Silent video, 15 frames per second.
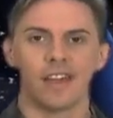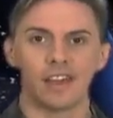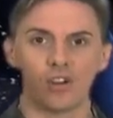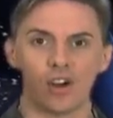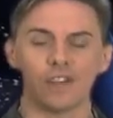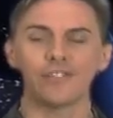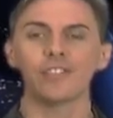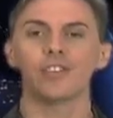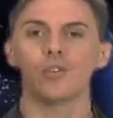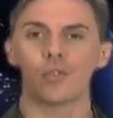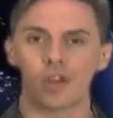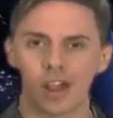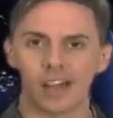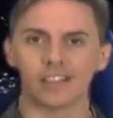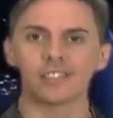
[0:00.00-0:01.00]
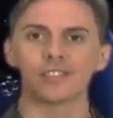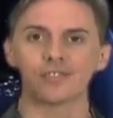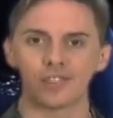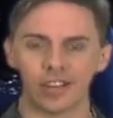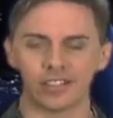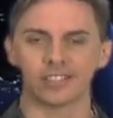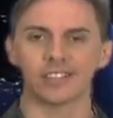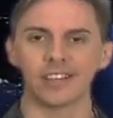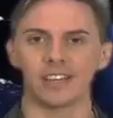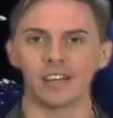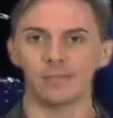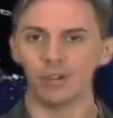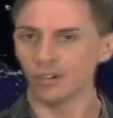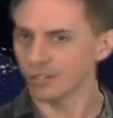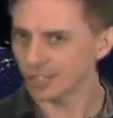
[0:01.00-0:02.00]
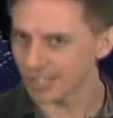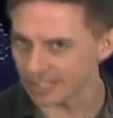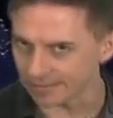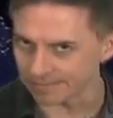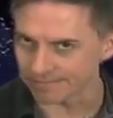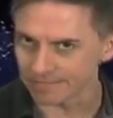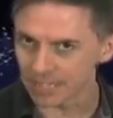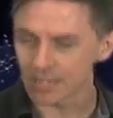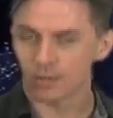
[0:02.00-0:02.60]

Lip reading: and often you are asked to translate emotion,